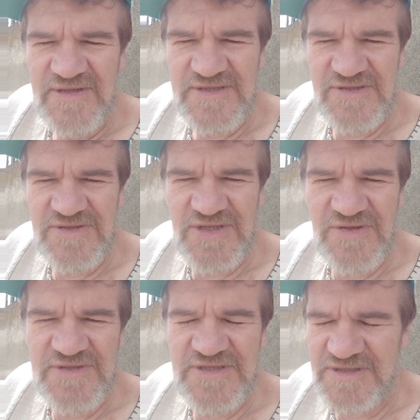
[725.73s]
so you
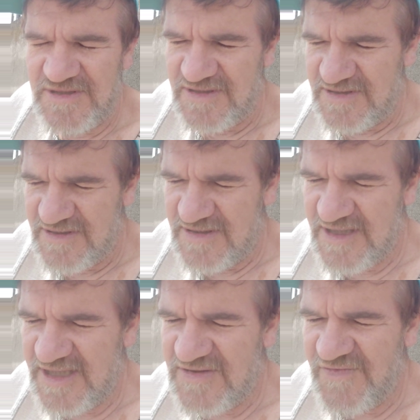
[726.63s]
don't
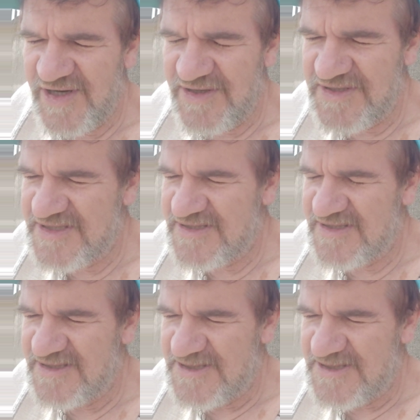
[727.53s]
get the virus.